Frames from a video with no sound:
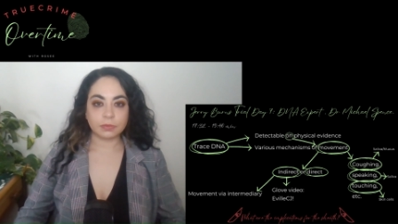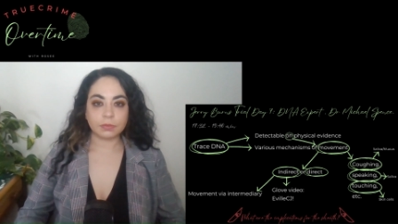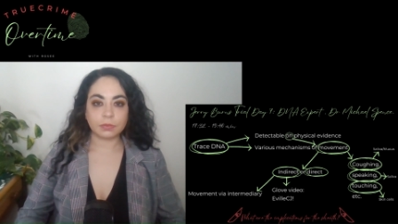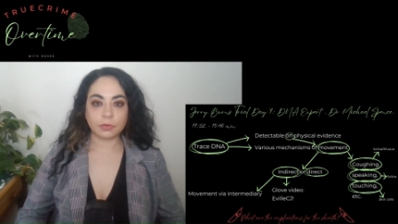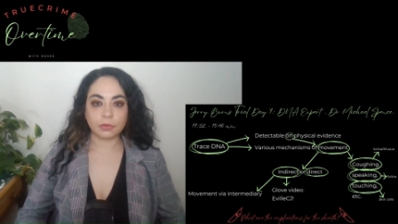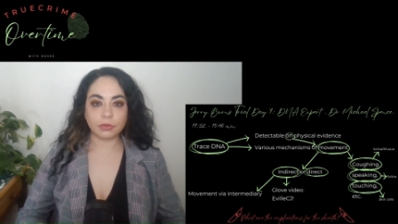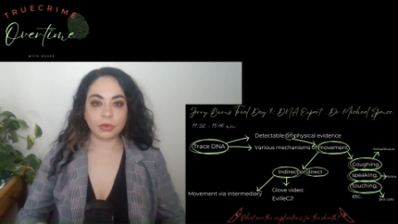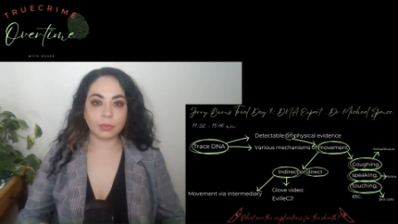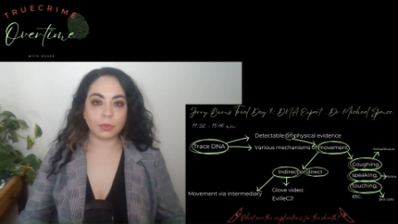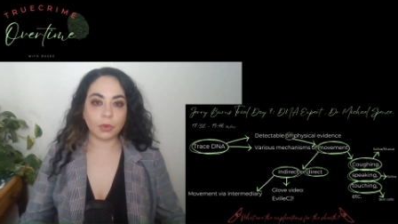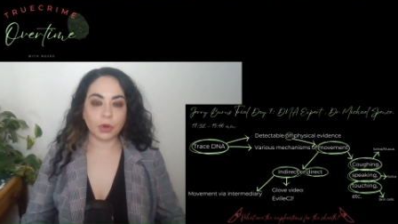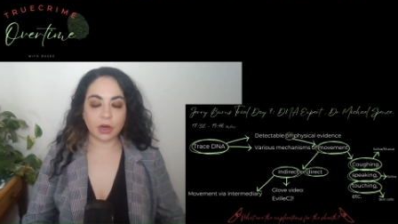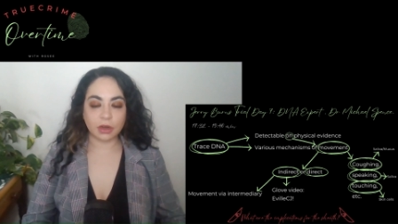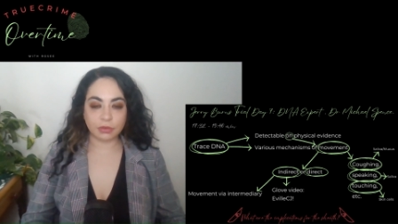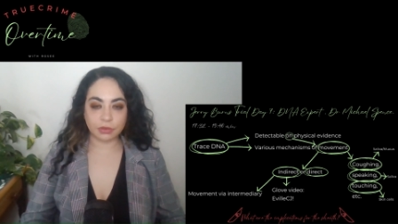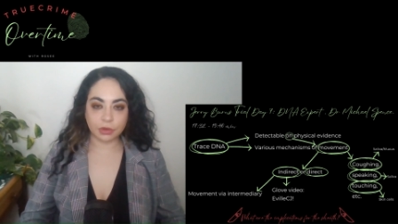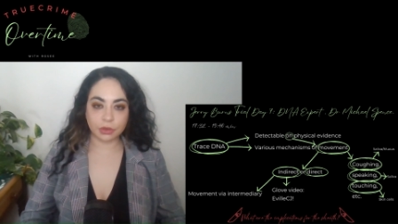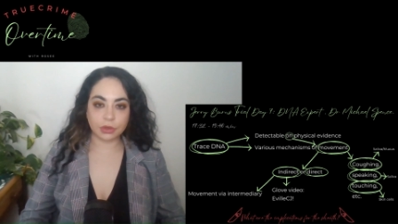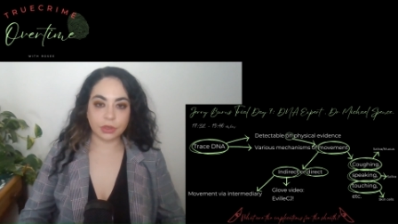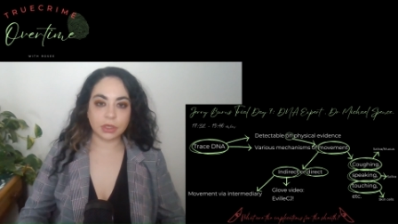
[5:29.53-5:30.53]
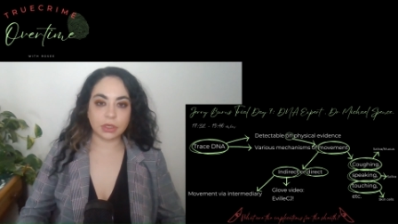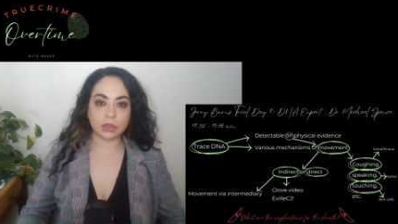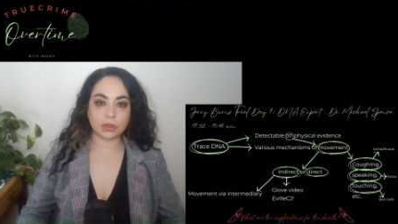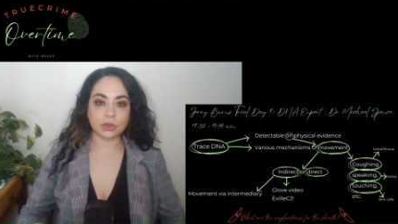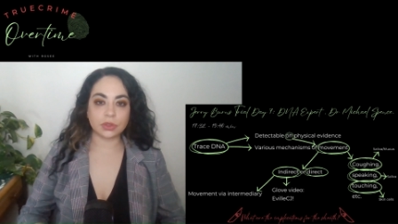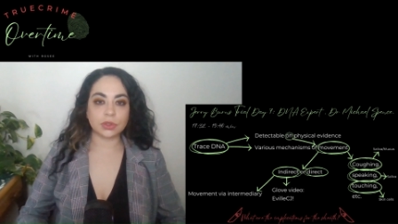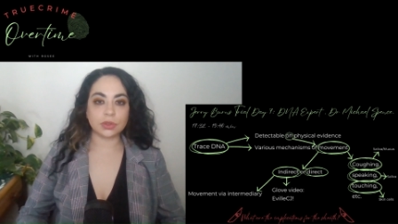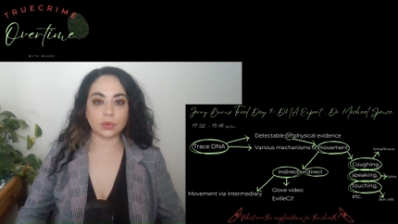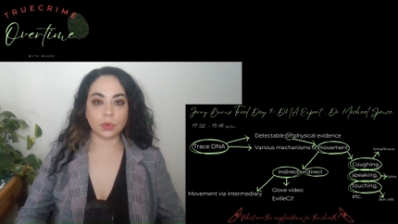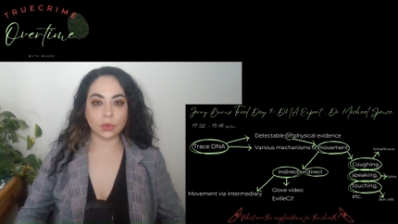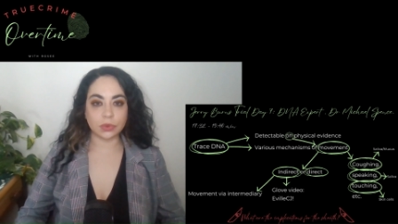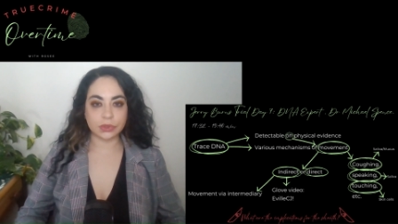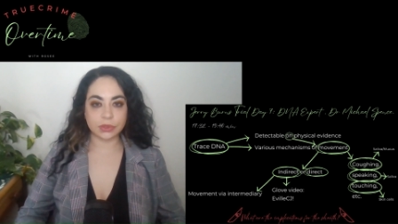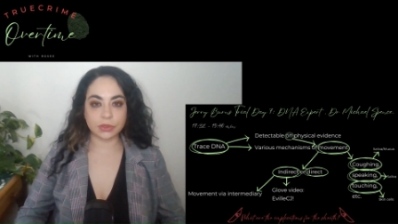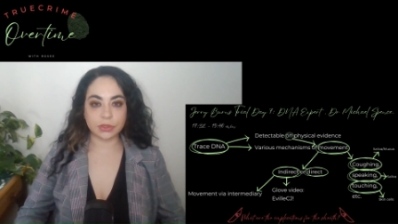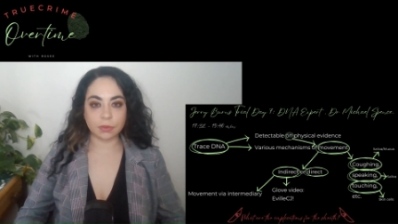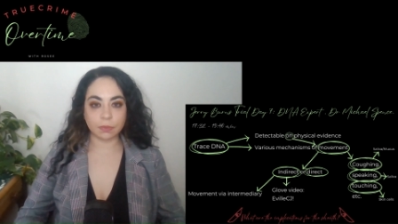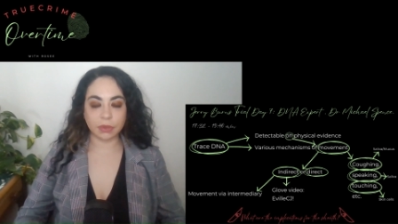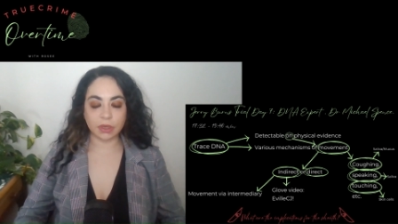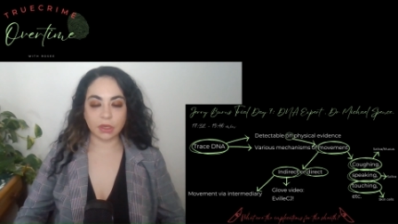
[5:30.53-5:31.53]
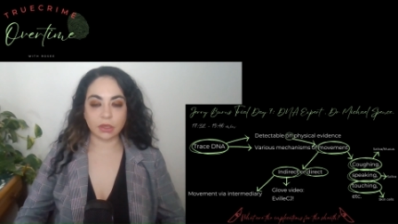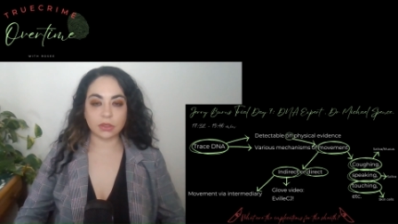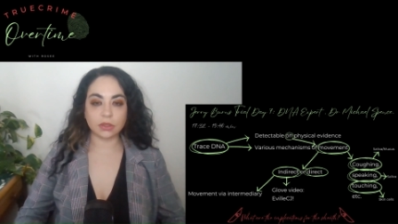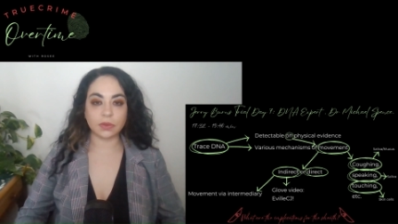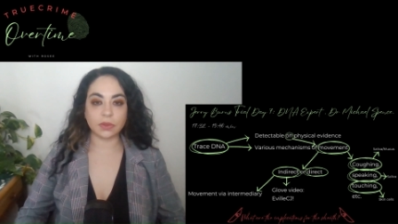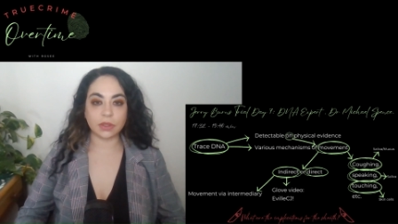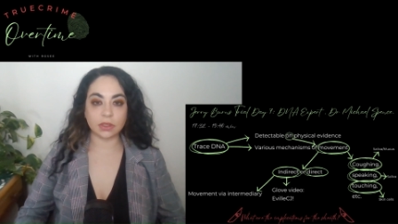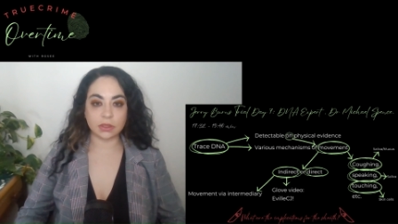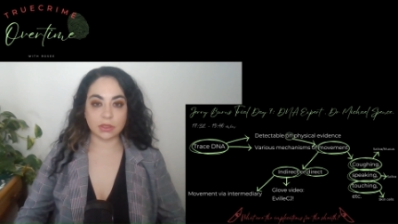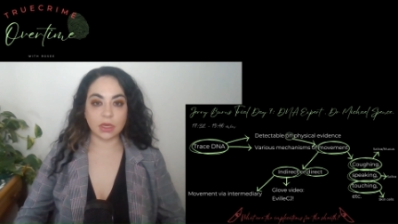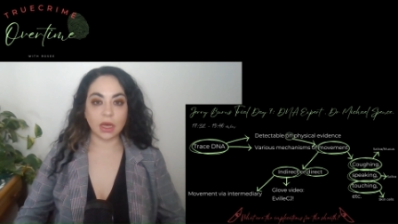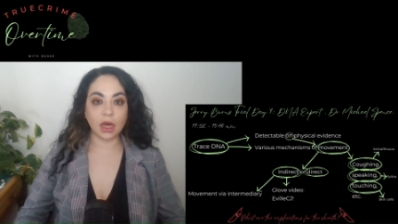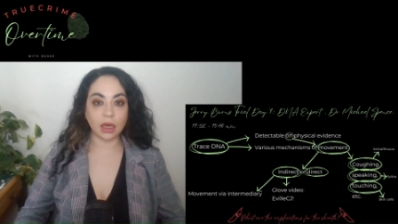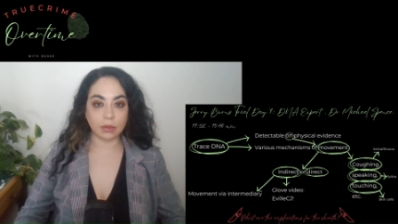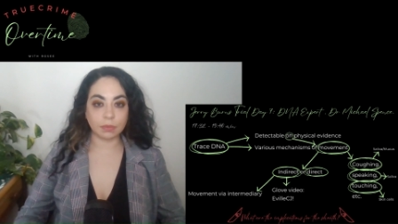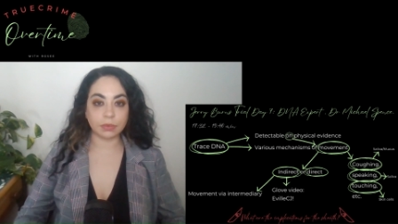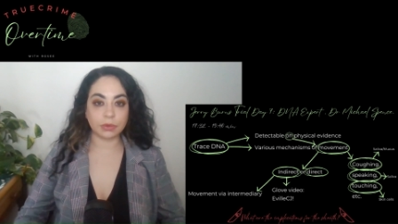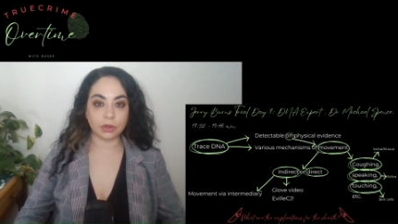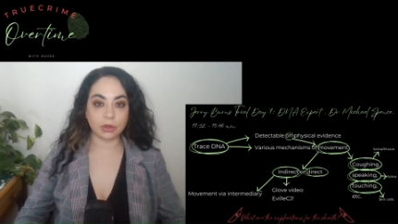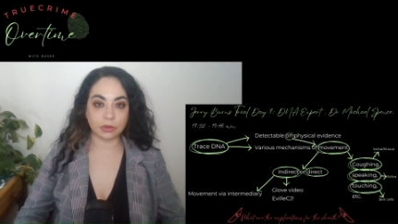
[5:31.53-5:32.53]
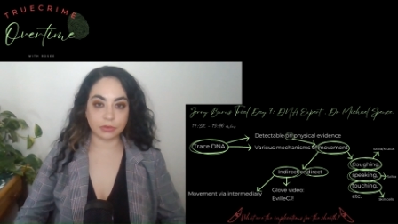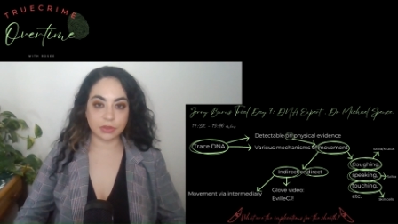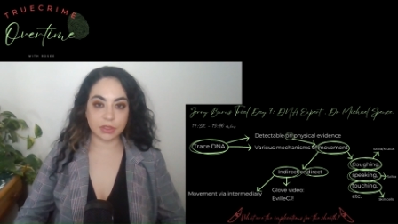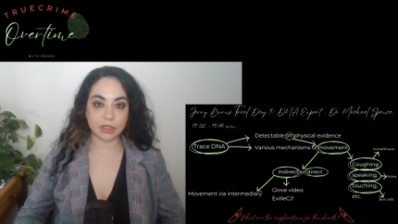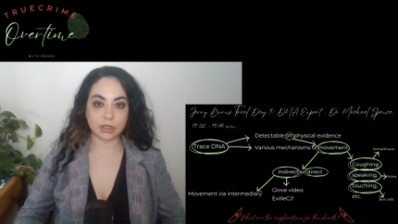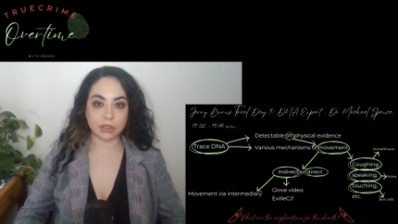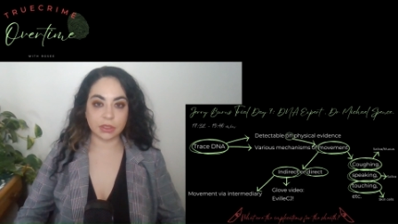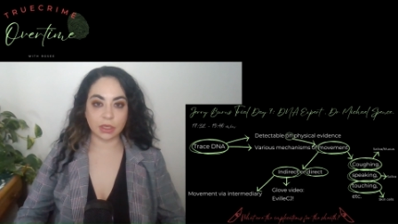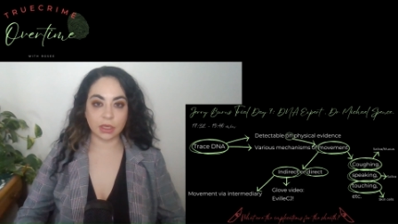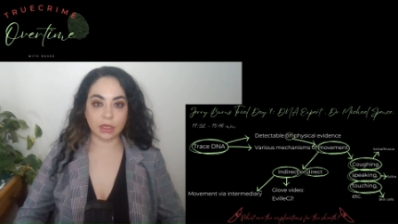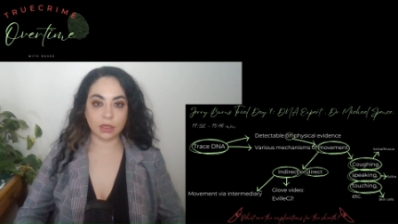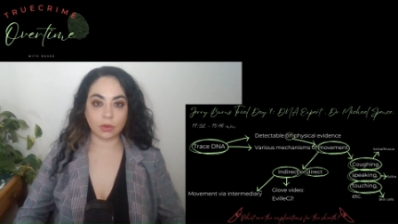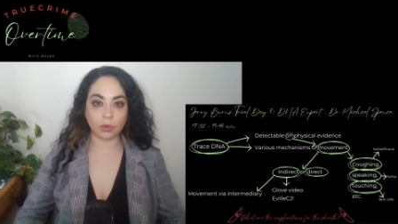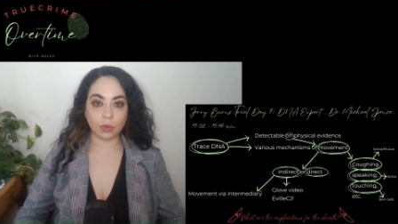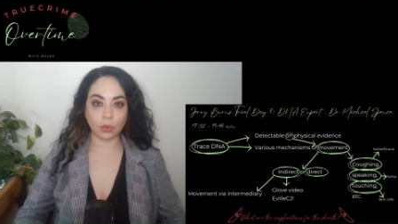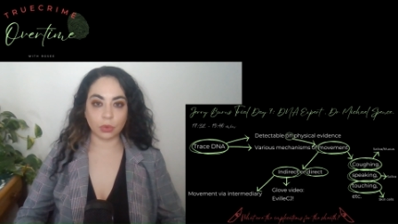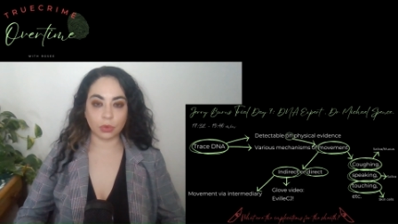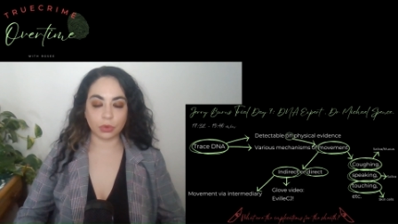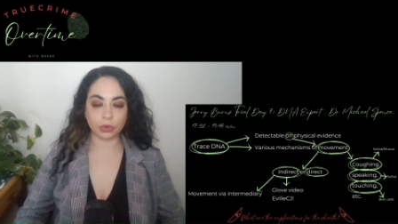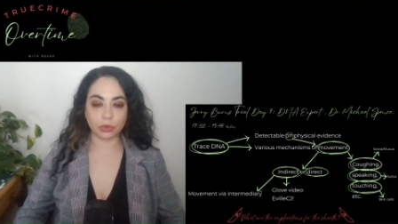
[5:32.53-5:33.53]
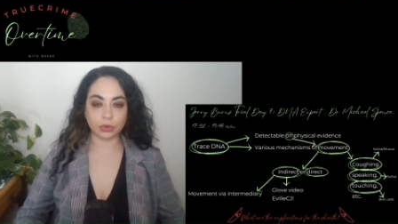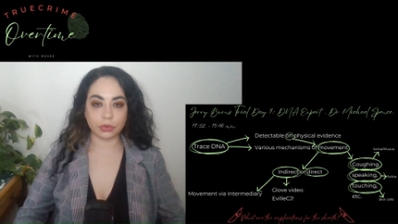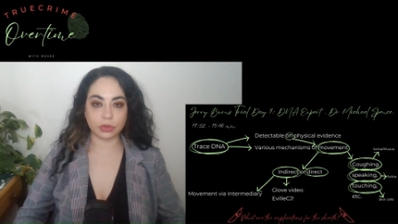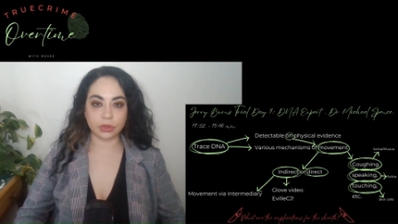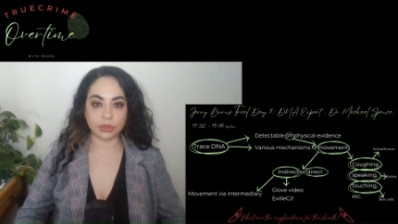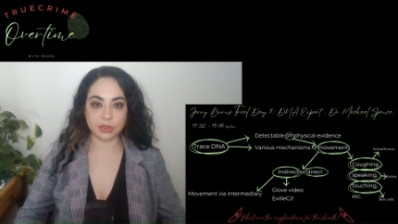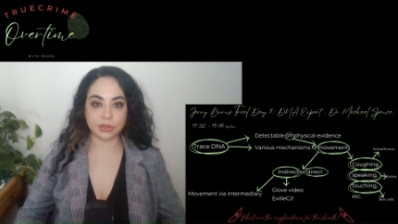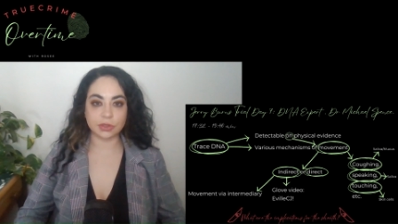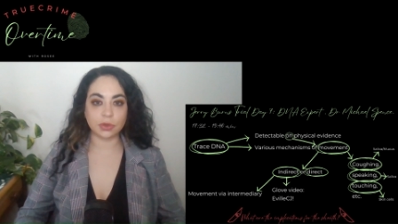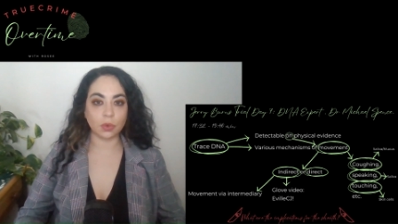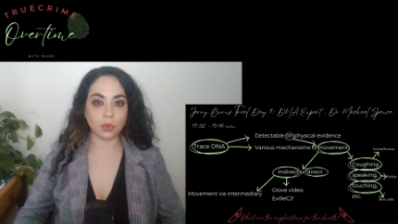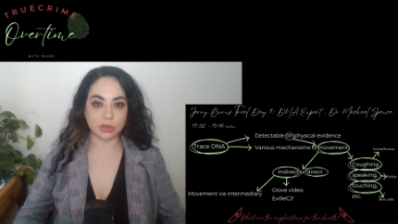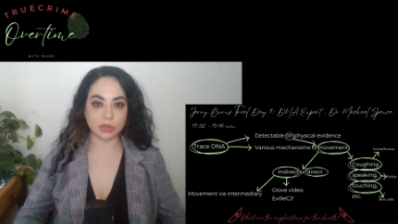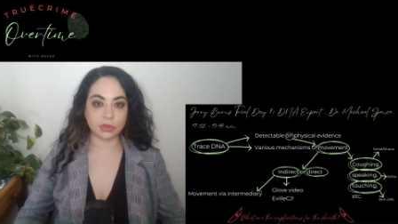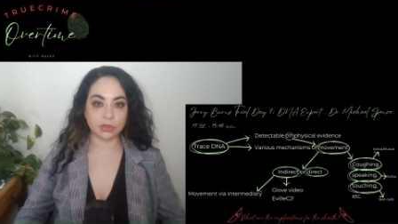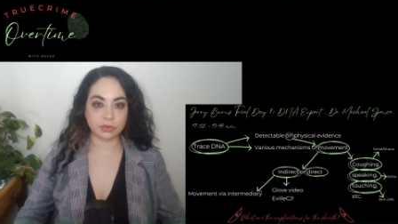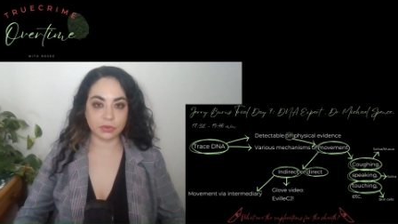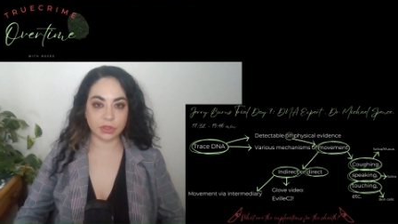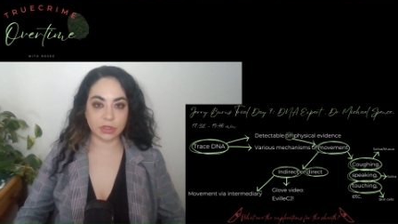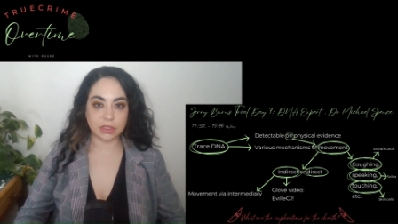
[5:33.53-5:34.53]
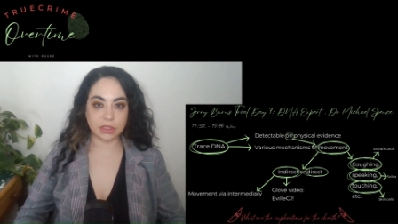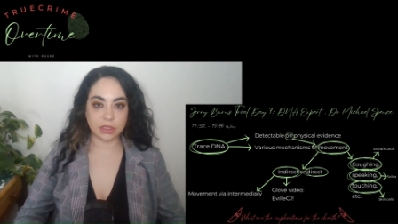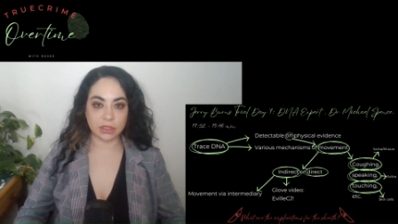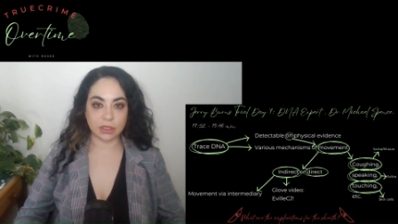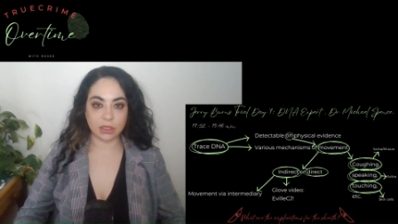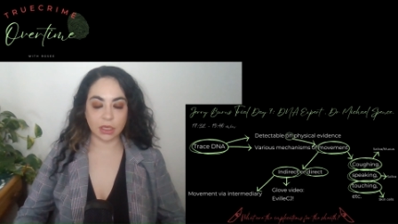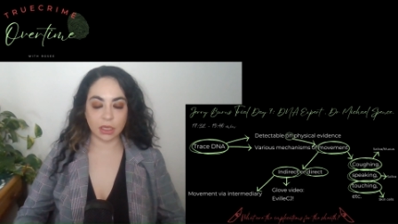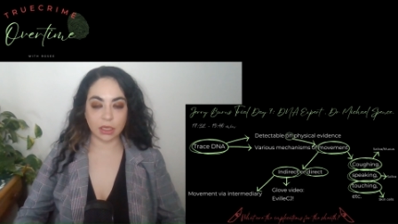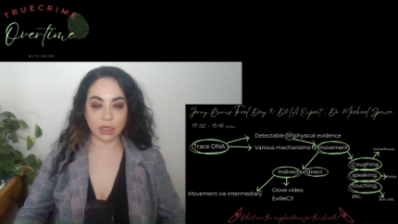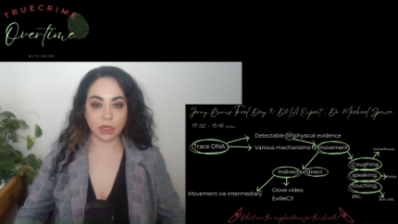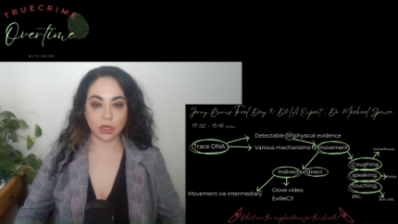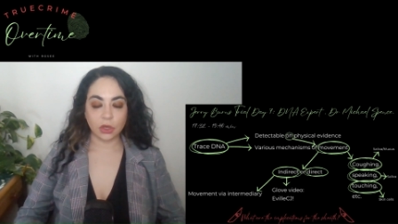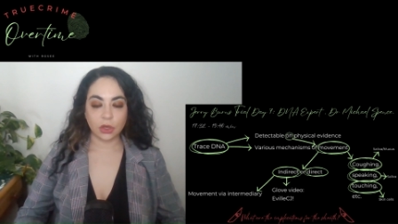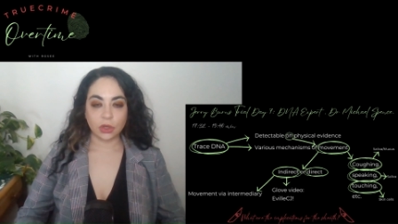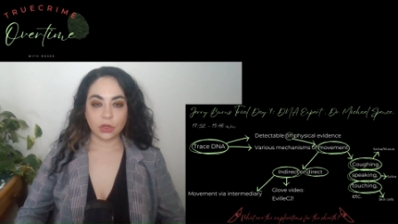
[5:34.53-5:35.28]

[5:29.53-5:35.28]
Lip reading: from what I've heard here, to also depend on the type of DNA or the source of the DNA.